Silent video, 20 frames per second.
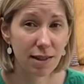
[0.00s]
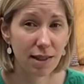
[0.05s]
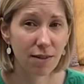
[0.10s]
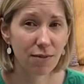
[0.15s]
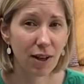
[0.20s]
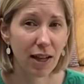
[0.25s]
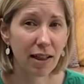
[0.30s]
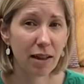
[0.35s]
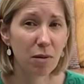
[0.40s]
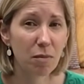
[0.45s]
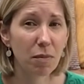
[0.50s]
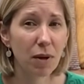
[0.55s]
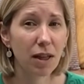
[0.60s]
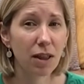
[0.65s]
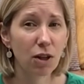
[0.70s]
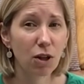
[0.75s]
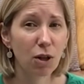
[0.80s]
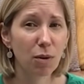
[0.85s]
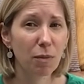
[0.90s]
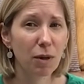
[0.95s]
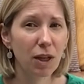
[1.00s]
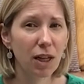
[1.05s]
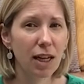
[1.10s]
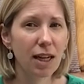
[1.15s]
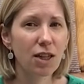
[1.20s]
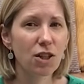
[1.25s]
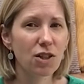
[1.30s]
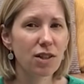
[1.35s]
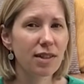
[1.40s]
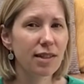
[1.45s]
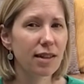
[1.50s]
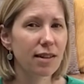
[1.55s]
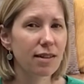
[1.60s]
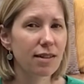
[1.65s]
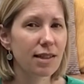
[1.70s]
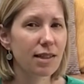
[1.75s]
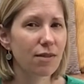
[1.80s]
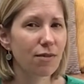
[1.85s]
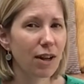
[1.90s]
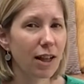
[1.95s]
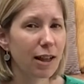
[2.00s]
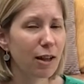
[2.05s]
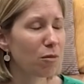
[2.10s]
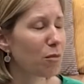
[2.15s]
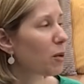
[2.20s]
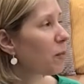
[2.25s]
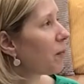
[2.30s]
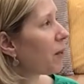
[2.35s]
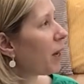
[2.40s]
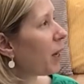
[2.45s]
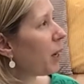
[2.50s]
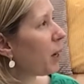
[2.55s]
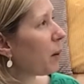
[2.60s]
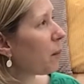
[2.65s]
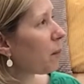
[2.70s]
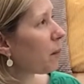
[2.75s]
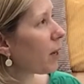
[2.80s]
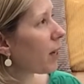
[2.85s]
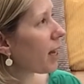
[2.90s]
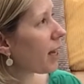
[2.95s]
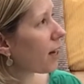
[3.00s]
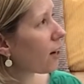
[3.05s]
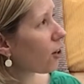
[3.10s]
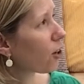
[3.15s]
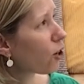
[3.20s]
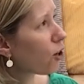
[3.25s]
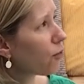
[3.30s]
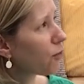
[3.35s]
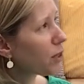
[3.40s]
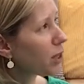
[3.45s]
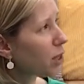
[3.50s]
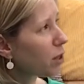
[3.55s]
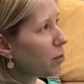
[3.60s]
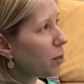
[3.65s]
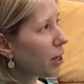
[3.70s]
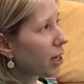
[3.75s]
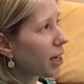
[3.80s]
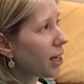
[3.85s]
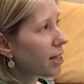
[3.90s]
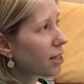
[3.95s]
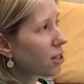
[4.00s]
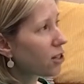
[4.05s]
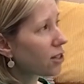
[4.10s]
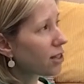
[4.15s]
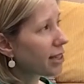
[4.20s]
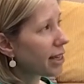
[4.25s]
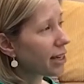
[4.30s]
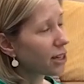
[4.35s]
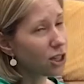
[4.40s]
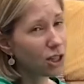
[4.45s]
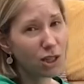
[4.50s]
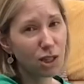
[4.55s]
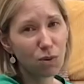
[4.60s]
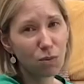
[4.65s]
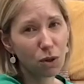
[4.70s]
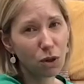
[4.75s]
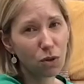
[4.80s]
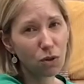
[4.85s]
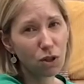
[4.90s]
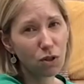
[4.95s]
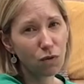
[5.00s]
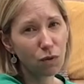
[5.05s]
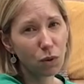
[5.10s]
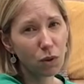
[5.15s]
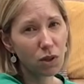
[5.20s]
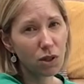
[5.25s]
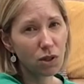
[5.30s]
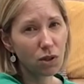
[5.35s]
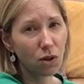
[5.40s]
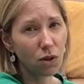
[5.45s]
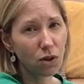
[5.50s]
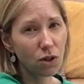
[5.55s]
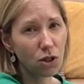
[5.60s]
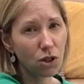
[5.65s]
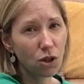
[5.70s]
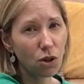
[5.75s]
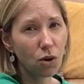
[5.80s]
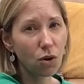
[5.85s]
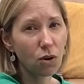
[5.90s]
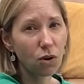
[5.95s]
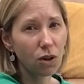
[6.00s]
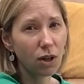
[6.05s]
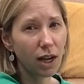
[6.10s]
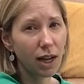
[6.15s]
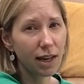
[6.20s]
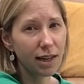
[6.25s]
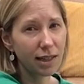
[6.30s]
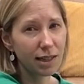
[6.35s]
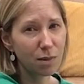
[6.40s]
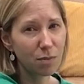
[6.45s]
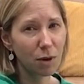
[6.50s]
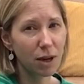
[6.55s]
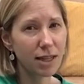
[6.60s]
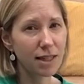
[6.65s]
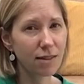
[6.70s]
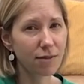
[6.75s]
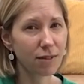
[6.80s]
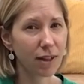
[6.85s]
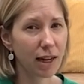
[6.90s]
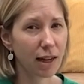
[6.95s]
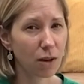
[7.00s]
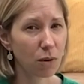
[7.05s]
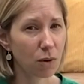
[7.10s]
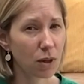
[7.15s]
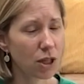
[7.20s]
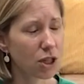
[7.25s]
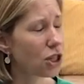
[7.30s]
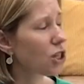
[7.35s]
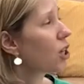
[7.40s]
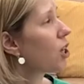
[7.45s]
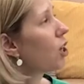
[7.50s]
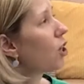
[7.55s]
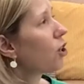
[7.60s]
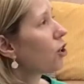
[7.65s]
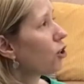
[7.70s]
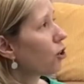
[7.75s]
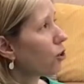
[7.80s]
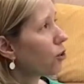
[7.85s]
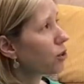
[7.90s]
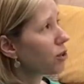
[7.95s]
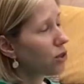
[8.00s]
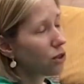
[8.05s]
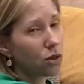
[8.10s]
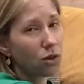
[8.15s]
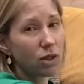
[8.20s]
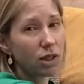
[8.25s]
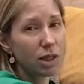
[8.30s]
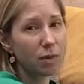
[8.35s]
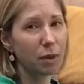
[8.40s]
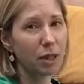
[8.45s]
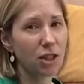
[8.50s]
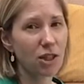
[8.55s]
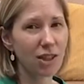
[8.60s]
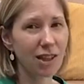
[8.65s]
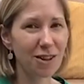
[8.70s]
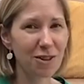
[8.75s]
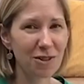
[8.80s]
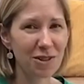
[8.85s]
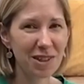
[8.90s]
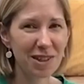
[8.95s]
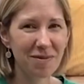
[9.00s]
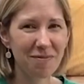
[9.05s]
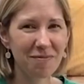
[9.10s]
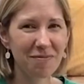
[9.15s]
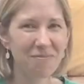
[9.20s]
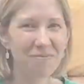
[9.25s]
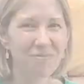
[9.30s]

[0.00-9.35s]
develop and their communication skills develop. But in our Confident Communicators sessions, we're going to focus on talk and expressive language, not on speech sounds.